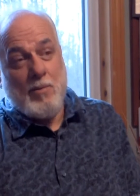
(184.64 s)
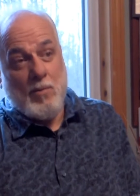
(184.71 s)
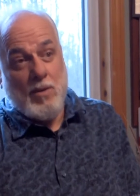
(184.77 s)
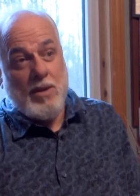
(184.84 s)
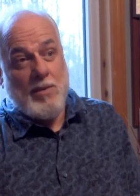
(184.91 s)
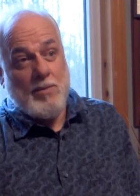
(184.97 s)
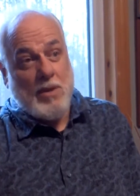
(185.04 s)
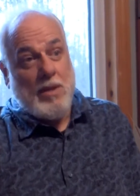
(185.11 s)

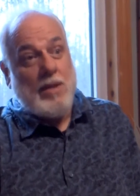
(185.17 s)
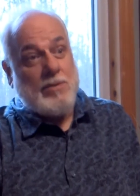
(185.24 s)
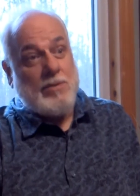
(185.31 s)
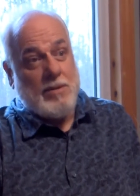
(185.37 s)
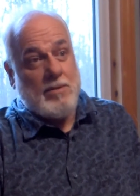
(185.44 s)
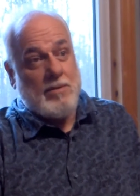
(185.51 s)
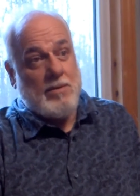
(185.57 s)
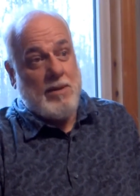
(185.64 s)
William
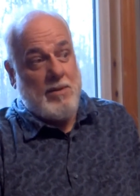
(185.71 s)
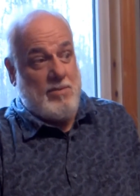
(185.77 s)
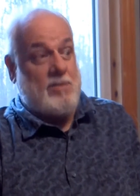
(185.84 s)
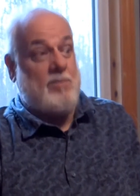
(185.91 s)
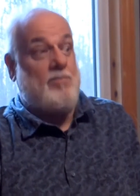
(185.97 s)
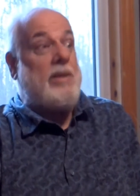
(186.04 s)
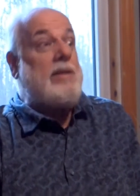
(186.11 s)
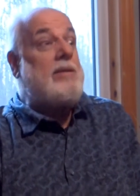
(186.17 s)
Johnson. He
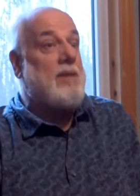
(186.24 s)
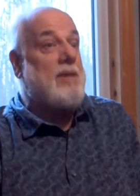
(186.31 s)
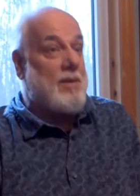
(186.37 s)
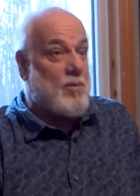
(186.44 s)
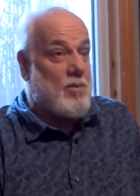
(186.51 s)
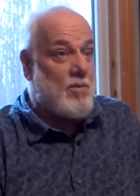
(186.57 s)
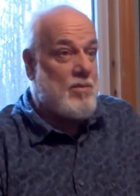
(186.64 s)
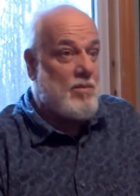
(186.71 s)
was big
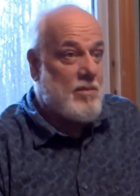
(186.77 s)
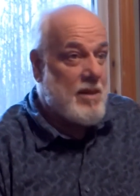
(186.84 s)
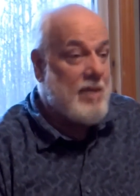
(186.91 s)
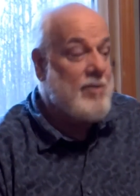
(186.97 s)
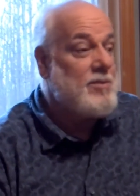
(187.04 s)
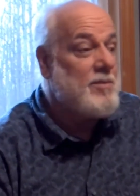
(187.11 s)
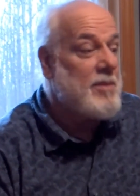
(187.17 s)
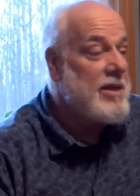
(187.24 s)
time. And he
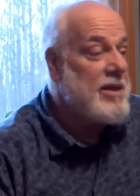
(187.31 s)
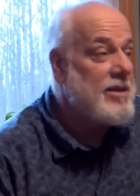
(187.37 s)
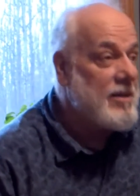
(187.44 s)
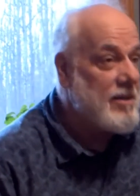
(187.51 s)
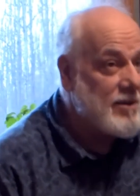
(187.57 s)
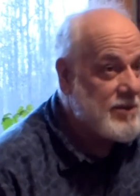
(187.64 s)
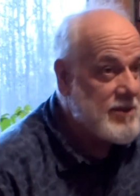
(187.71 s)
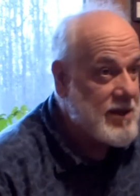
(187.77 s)
was married
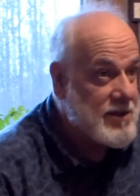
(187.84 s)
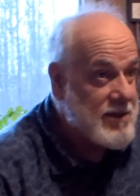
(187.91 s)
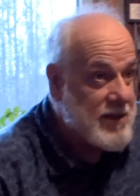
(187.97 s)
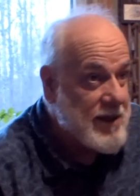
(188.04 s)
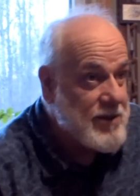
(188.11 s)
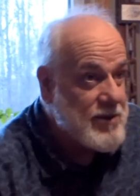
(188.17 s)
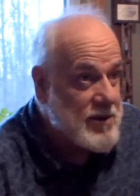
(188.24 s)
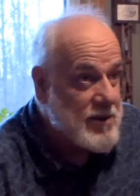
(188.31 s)
into the Six
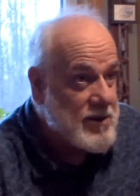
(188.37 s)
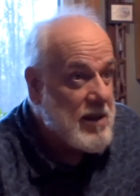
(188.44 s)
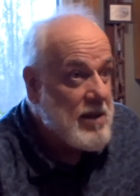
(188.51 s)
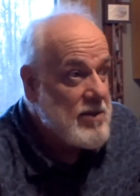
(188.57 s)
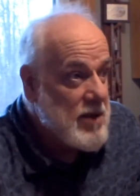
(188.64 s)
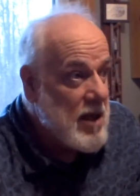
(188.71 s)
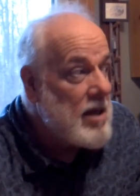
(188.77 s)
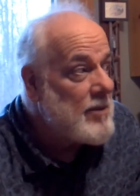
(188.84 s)
Nations.
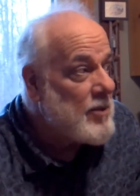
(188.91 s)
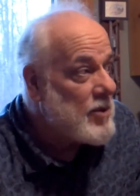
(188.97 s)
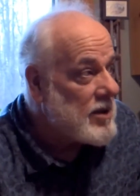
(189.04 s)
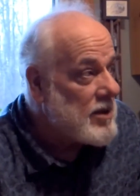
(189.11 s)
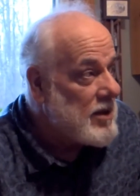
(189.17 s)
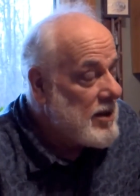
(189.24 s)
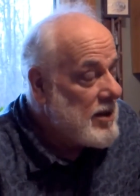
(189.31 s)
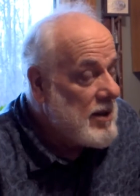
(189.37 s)
Talk about
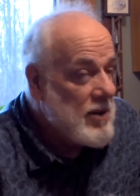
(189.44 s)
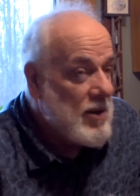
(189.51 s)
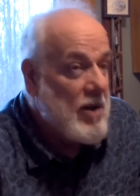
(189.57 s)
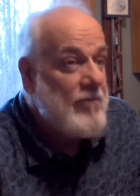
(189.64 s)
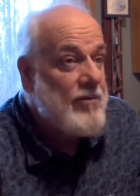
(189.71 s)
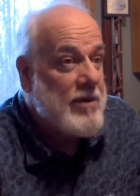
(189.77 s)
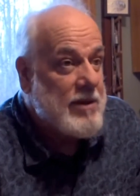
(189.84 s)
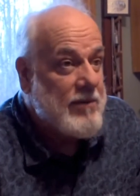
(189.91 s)
a
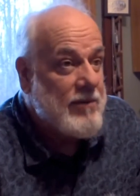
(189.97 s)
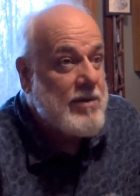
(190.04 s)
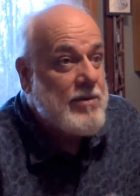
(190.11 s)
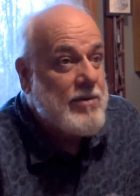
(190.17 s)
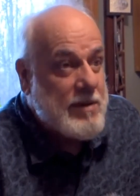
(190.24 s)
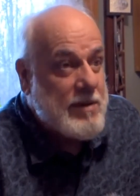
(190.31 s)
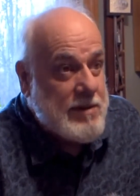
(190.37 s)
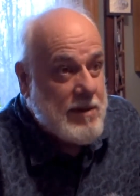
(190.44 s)
conflict of
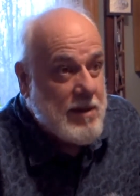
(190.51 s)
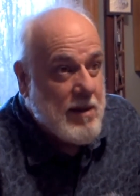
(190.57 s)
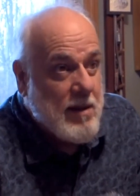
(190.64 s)
interest.